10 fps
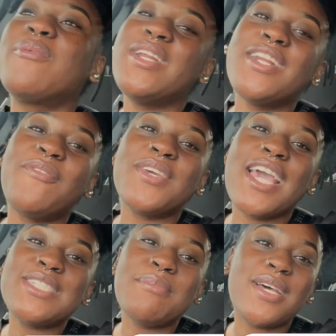Ring the
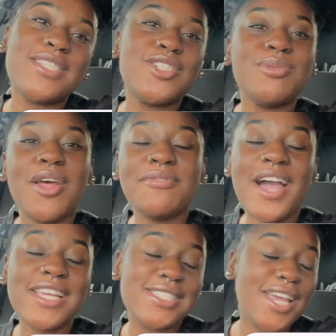notification bell so you're notified
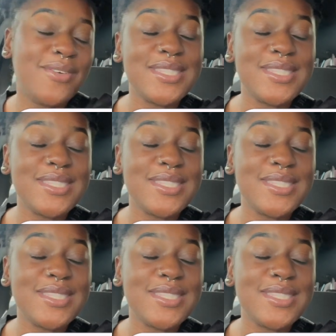each and every